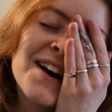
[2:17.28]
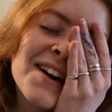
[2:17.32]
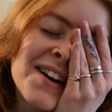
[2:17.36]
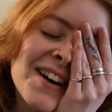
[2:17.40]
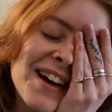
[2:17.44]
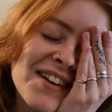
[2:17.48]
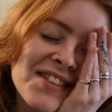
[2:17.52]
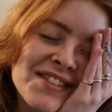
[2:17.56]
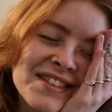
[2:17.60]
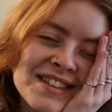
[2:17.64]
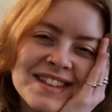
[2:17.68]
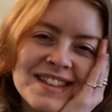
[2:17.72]

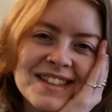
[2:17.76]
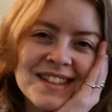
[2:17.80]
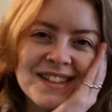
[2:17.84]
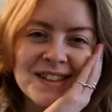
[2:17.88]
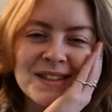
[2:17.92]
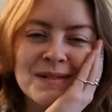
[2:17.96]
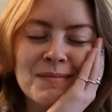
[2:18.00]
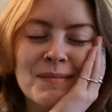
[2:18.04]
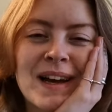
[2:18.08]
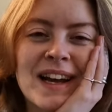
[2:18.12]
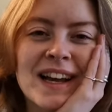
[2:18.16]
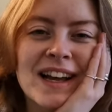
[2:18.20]
ever since
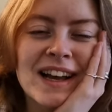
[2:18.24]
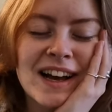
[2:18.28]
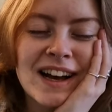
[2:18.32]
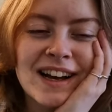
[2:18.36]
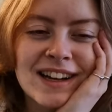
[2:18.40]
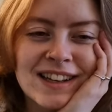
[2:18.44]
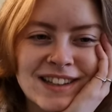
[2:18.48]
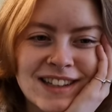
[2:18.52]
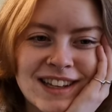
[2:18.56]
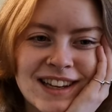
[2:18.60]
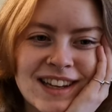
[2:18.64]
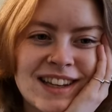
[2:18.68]
my
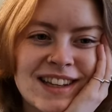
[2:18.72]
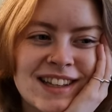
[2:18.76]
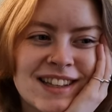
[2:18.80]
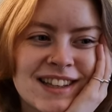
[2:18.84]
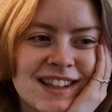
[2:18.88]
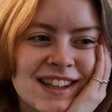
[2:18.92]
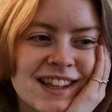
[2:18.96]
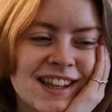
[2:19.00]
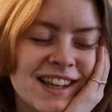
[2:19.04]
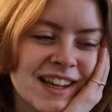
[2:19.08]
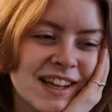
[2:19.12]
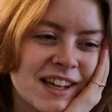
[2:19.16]
cat died,
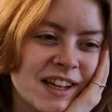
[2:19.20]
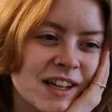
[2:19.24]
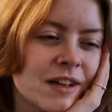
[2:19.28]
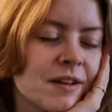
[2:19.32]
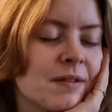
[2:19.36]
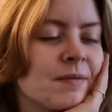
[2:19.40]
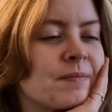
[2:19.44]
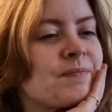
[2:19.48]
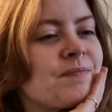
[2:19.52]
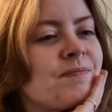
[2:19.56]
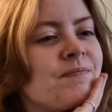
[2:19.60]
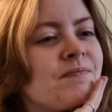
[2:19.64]
like,
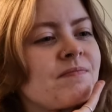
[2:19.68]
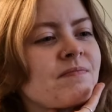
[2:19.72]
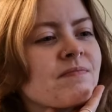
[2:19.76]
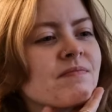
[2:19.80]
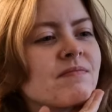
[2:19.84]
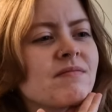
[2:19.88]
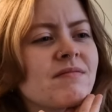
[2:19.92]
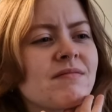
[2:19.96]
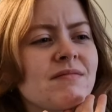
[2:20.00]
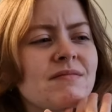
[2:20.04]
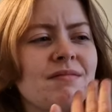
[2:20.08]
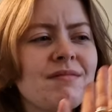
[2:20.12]

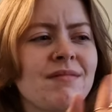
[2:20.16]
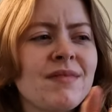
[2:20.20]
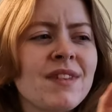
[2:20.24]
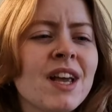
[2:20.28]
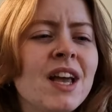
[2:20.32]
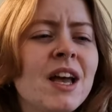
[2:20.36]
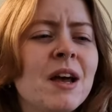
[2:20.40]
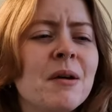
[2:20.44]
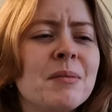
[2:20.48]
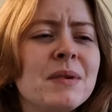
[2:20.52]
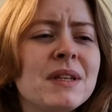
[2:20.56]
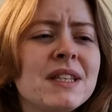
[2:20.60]

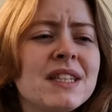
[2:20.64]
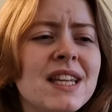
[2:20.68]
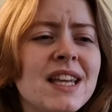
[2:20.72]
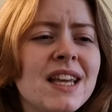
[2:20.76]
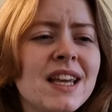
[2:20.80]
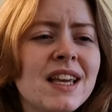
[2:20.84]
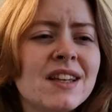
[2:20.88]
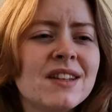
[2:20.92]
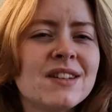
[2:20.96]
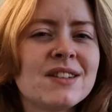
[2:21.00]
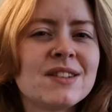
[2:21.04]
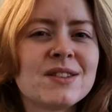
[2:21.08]
I've been
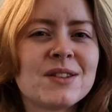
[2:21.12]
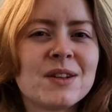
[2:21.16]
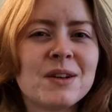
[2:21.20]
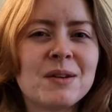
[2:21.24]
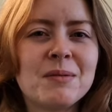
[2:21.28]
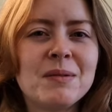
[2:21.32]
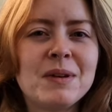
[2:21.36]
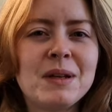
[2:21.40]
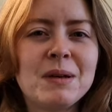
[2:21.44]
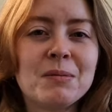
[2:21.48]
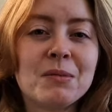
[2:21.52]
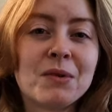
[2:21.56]
taking so
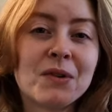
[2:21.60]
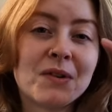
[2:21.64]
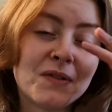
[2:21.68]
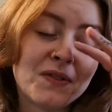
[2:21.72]
many more